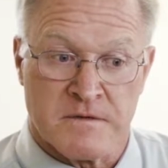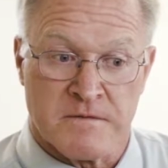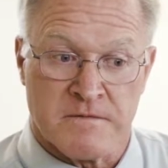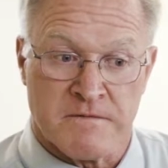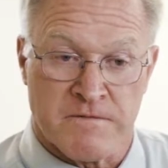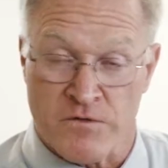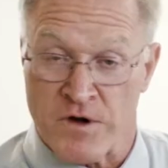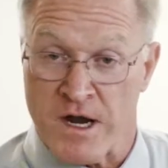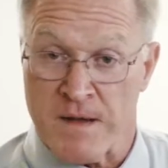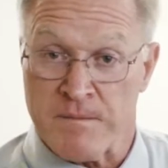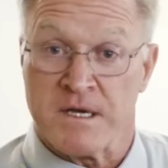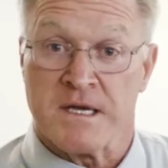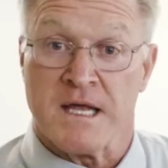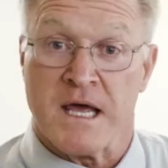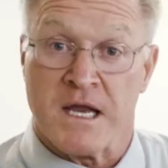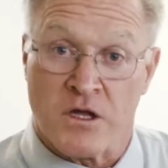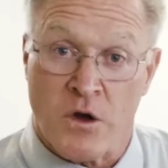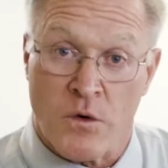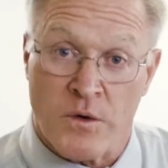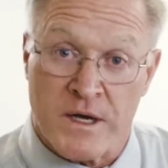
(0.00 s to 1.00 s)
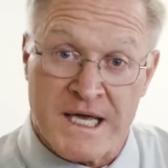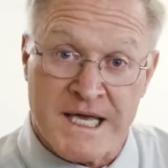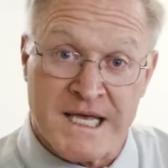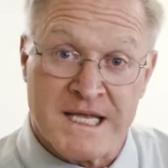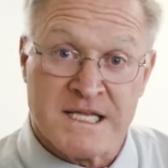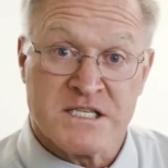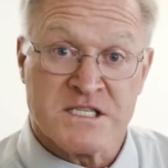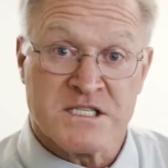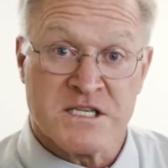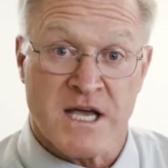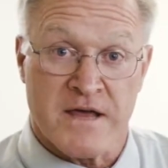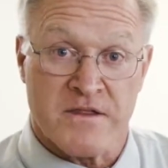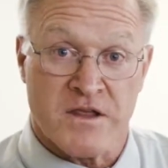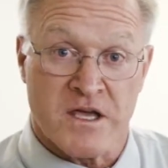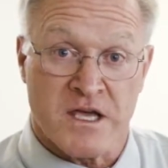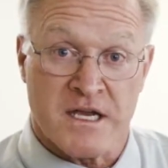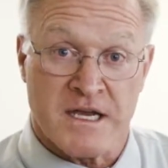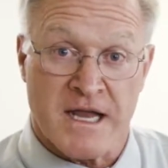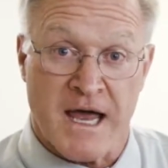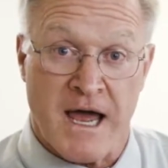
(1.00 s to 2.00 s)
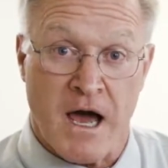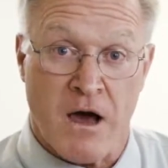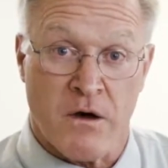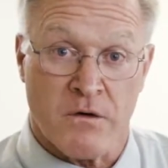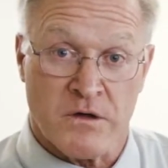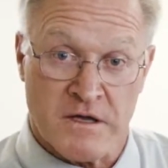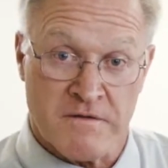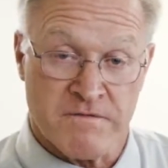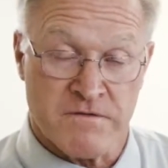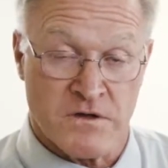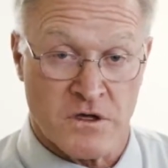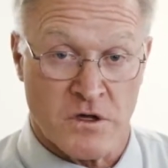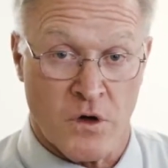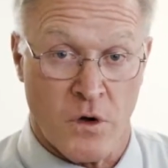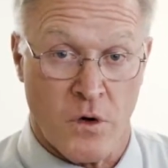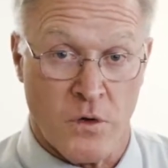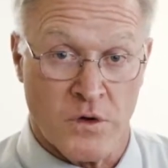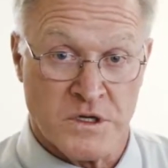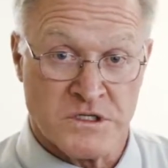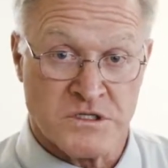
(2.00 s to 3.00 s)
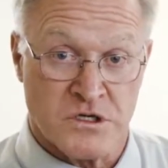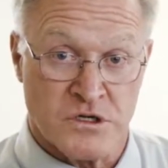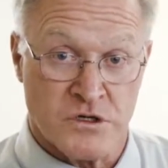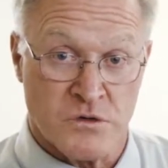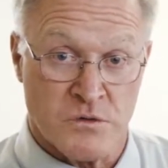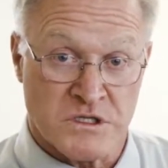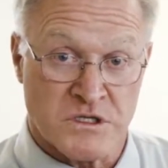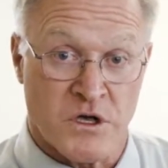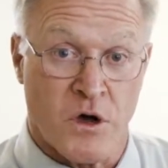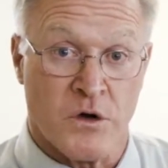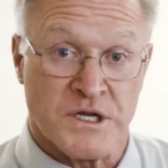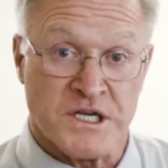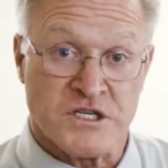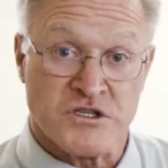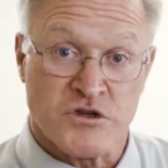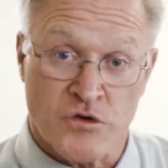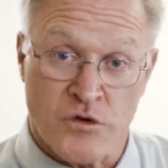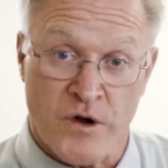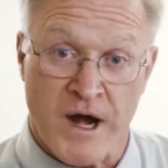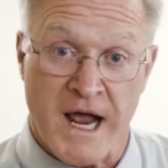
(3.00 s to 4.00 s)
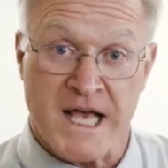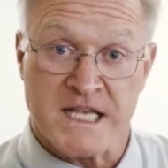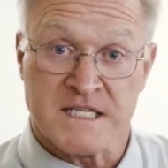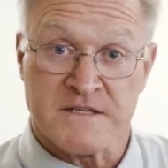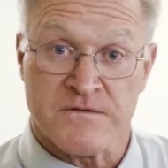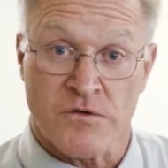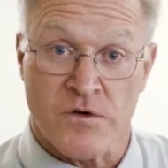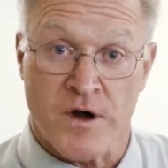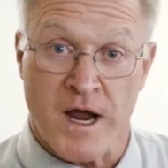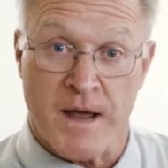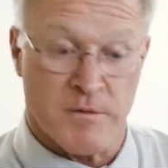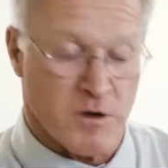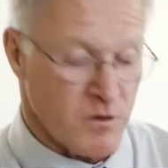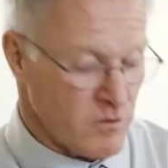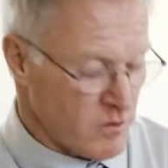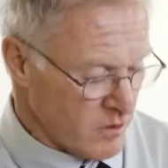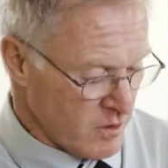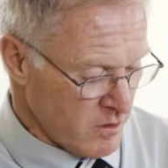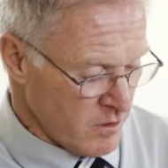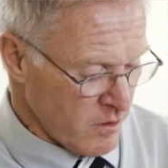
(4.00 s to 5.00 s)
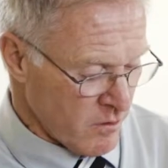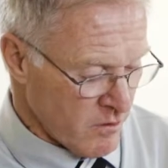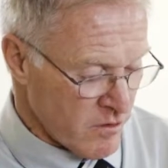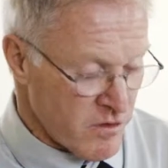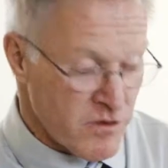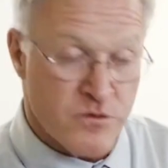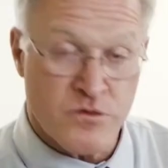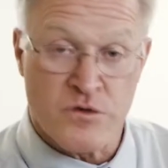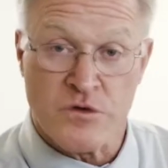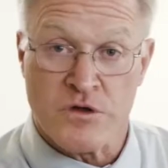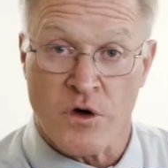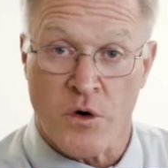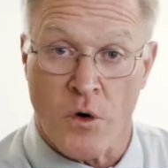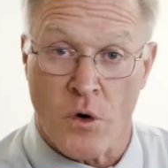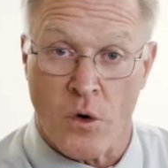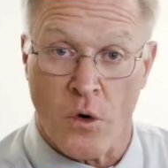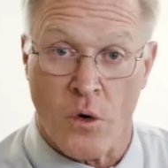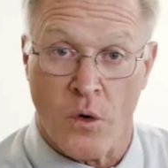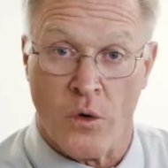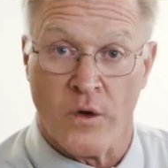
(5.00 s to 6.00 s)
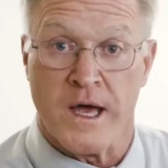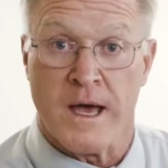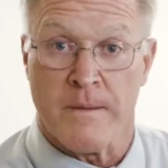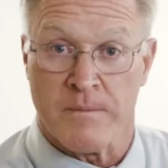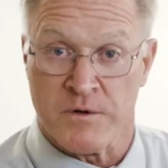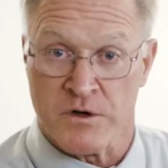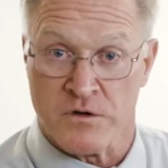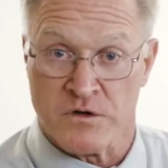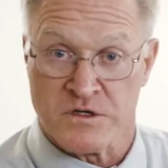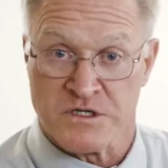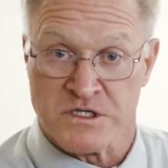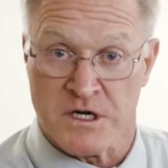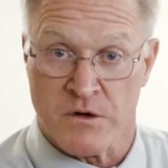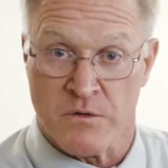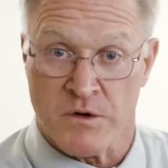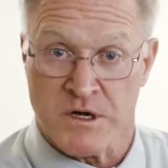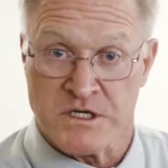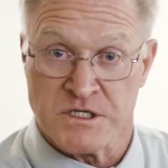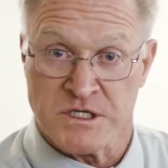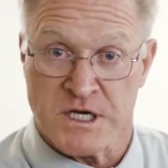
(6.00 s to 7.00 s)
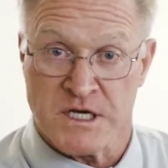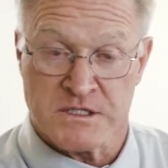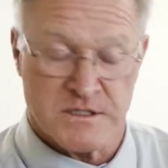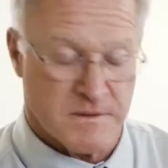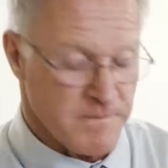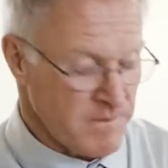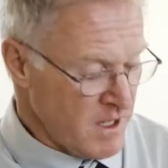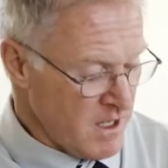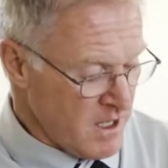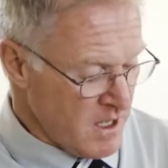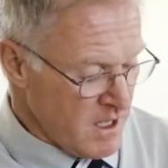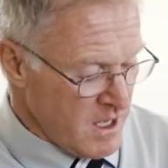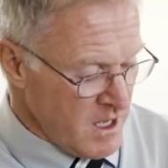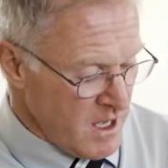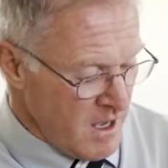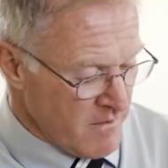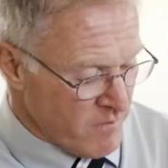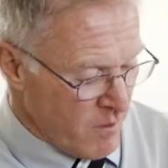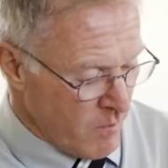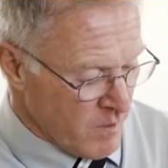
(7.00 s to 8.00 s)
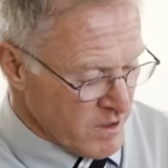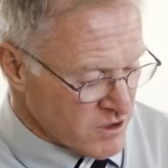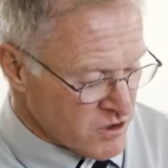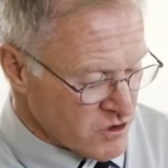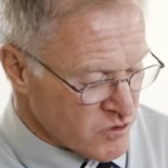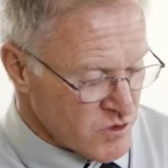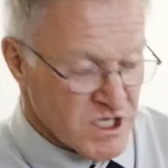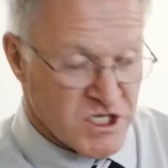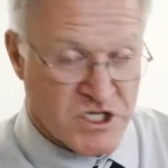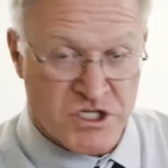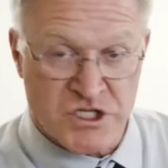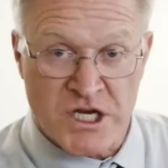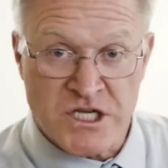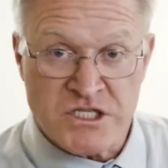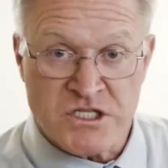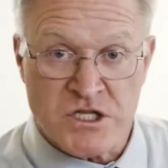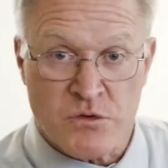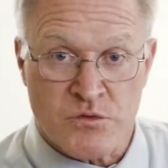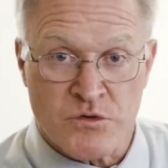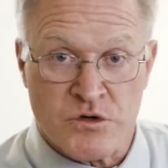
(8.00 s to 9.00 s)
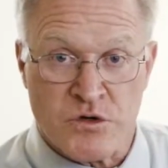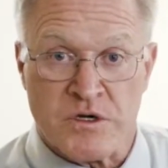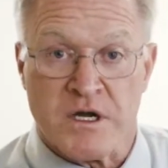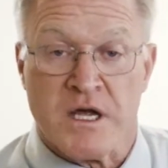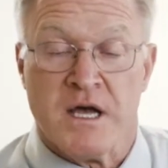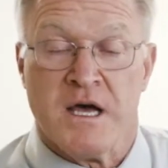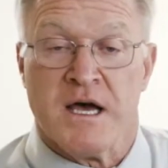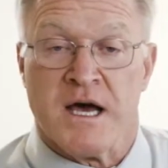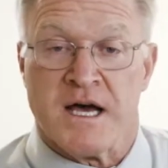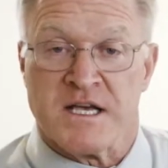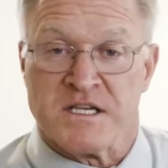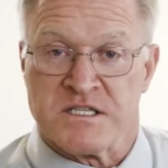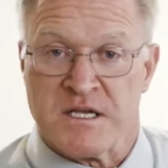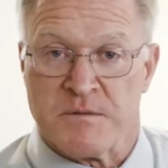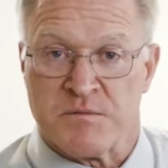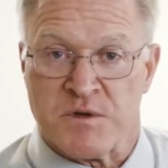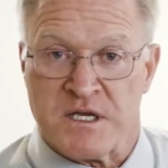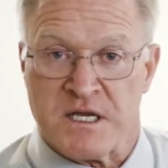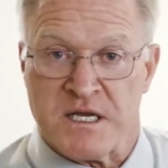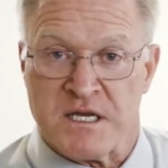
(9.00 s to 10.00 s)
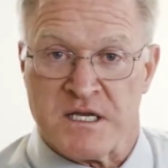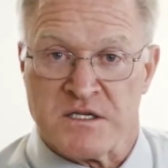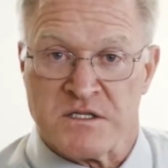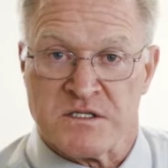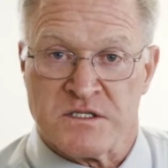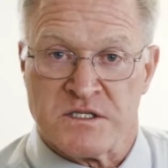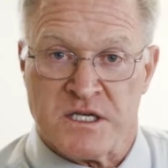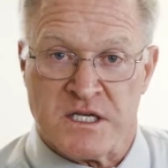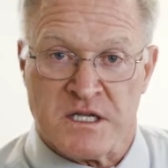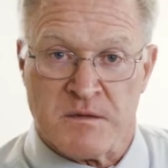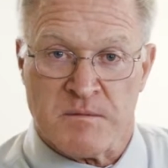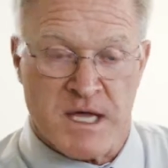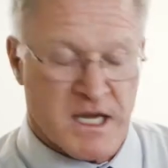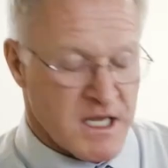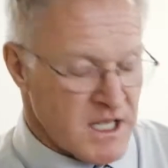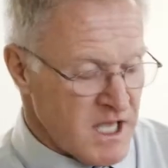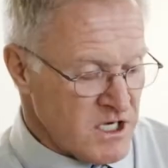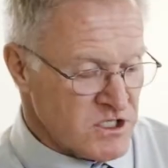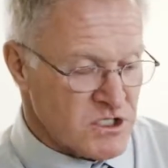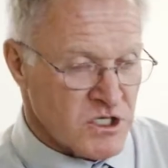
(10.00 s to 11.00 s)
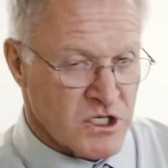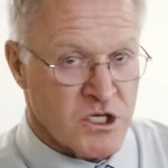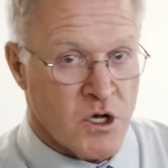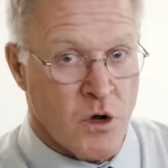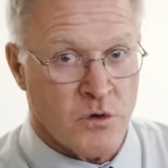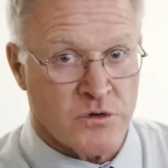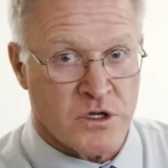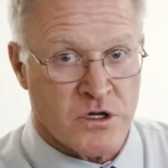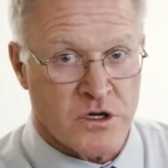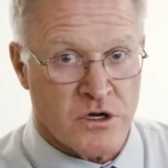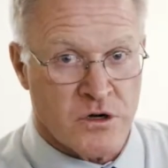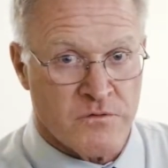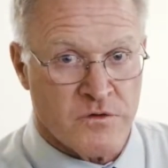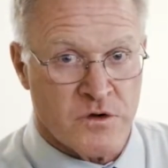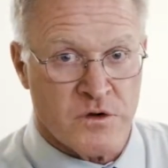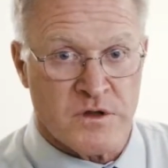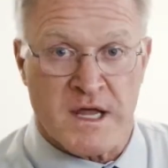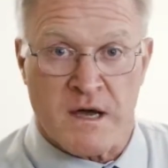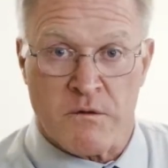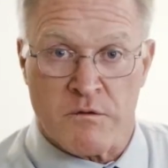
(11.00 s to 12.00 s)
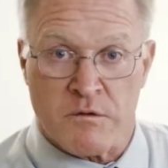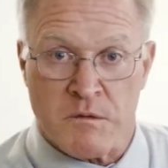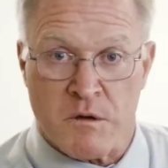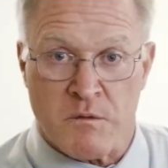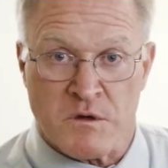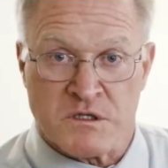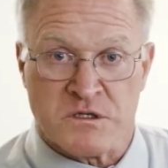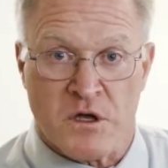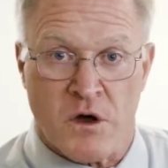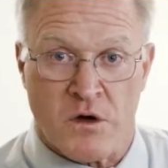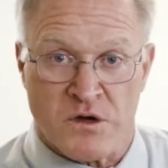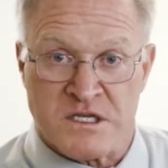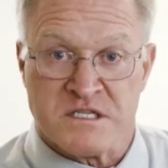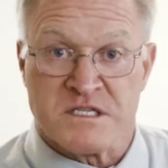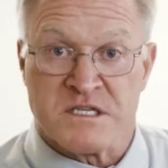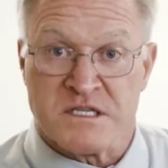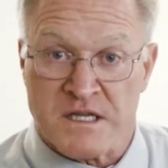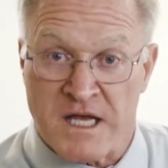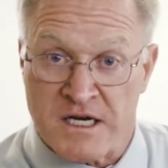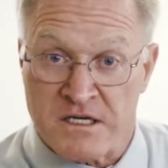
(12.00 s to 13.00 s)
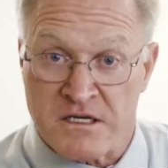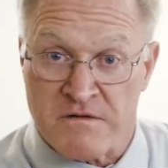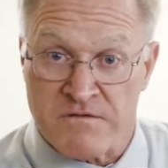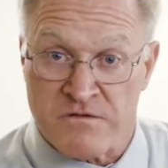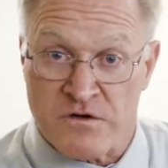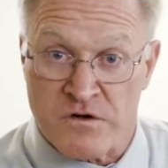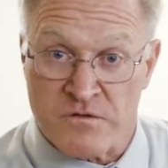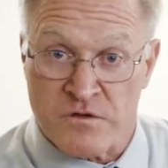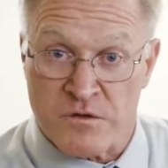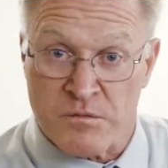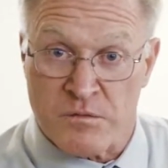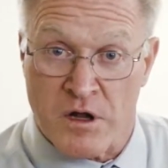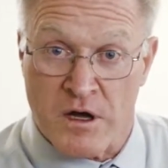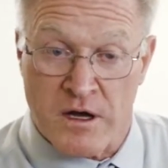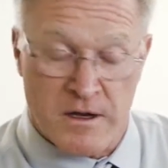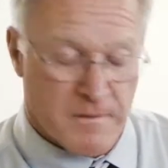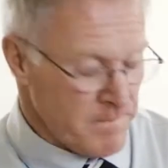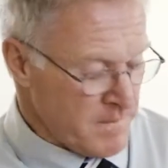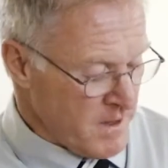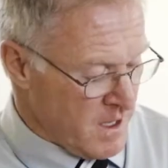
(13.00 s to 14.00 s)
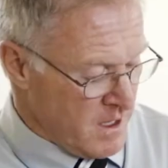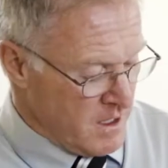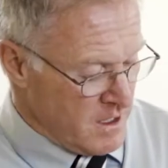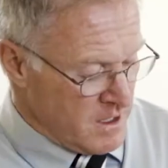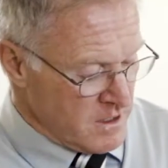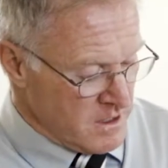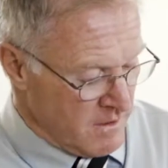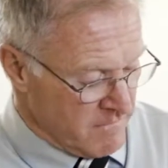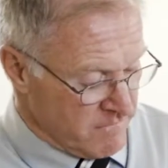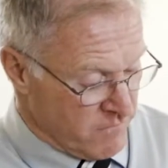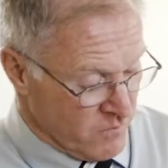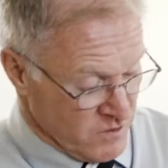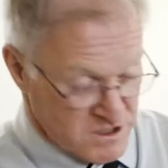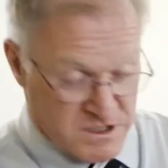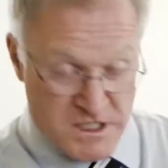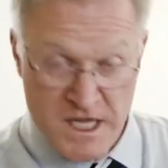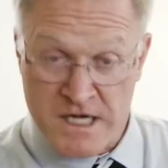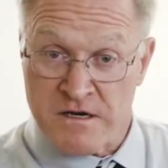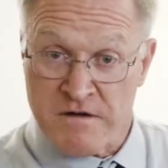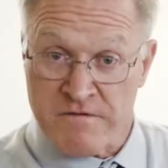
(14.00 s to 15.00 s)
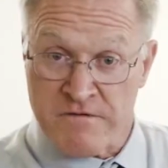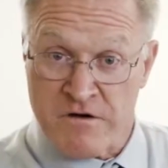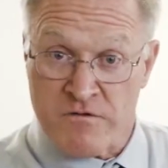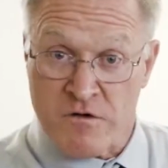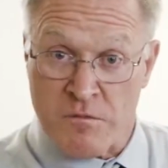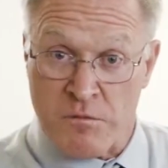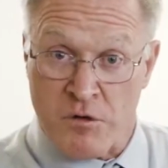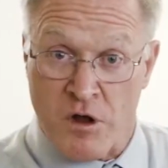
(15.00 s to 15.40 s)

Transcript: foramen and go inside the canal if the goal is to do what's called a transforaminal or through the hole epidural steroid injection. If I want to treat just the root, I simply need to see the medication coat the nerve root, and that would be what's called a selective nerve root block. Now, for a selective nerve root